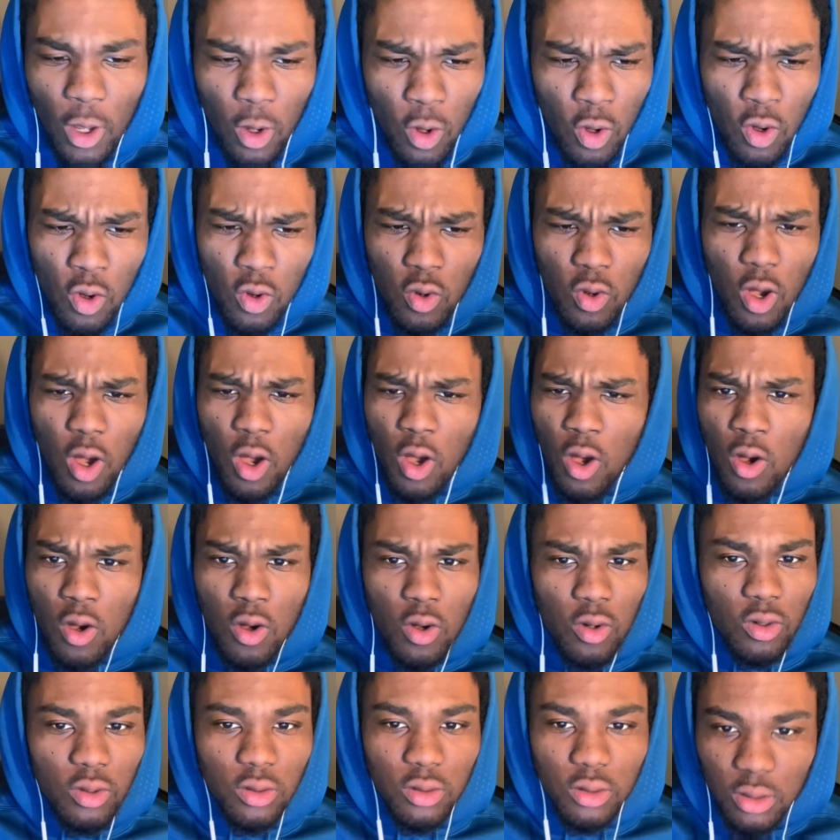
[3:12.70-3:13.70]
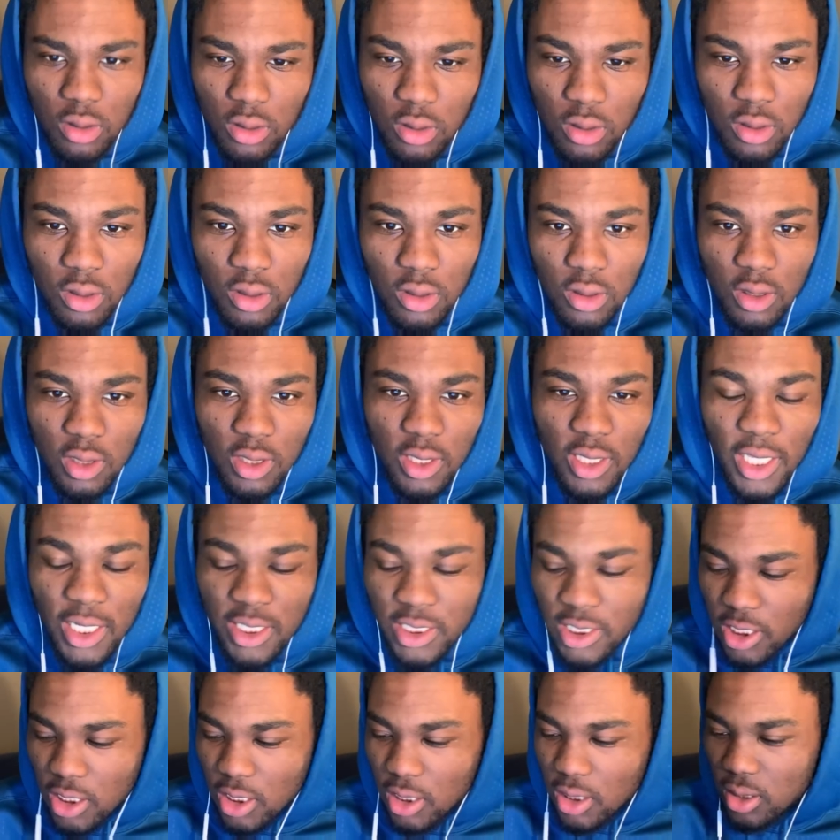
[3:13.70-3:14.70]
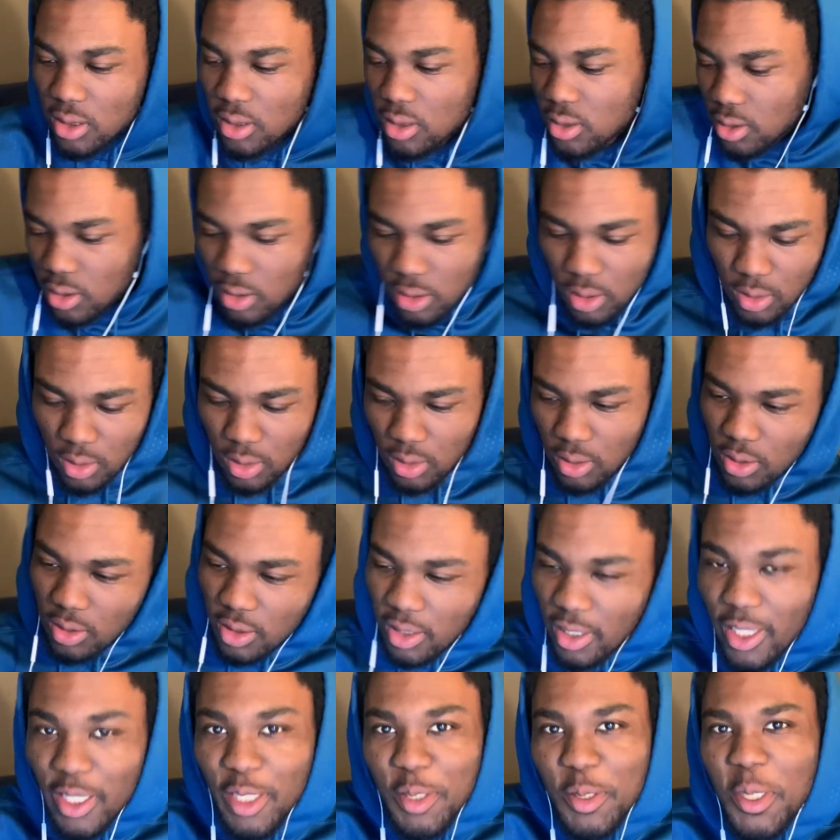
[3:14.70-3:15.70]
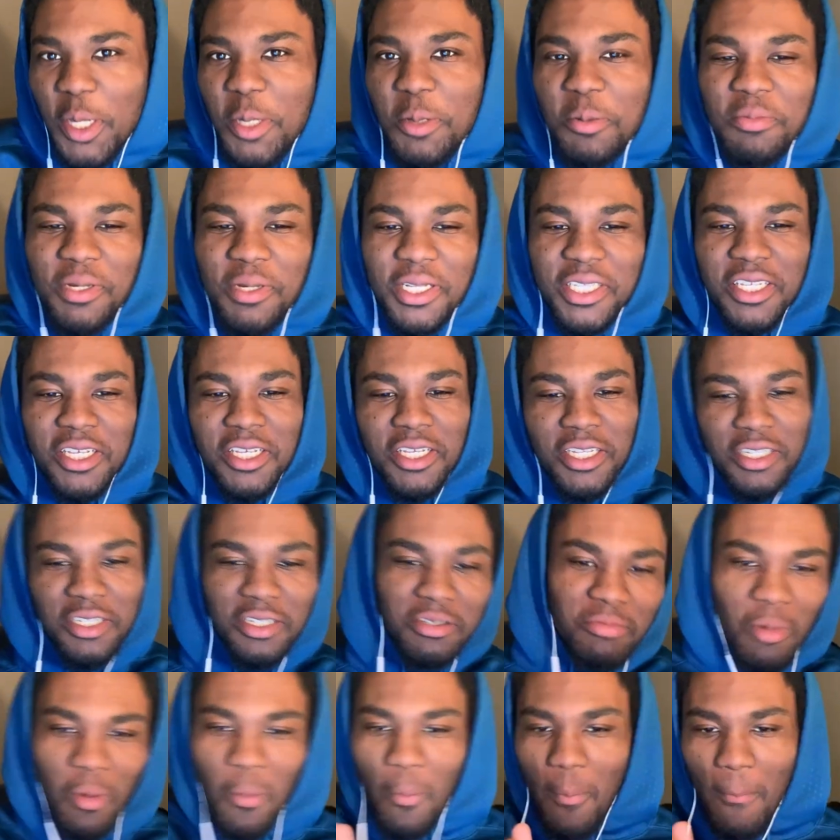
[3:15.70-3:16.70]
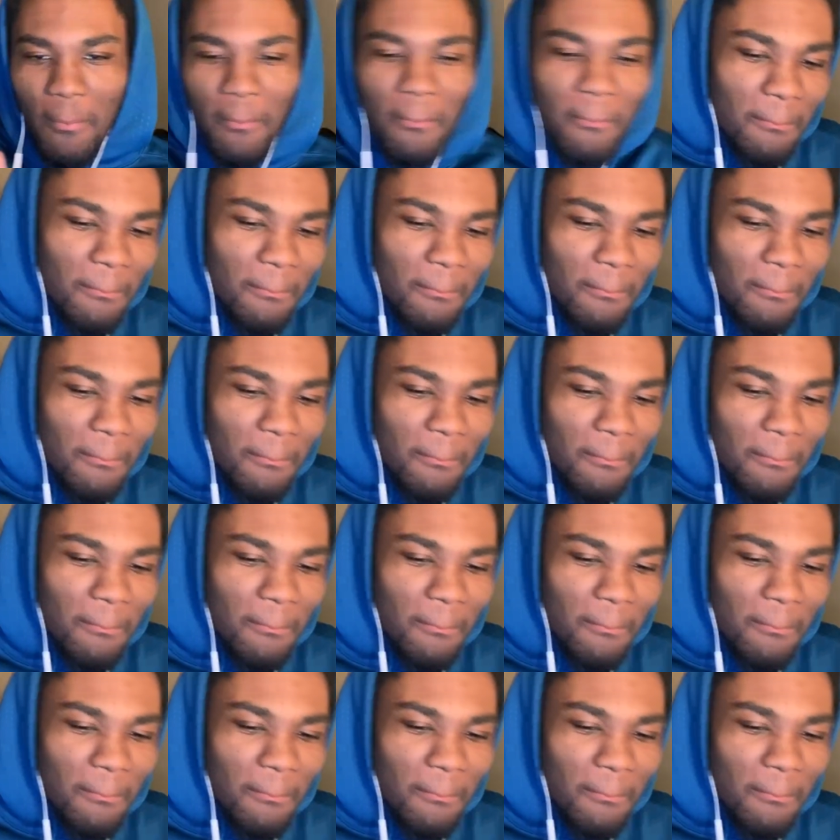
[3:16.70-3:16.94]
Oh, that John, he about to hit him.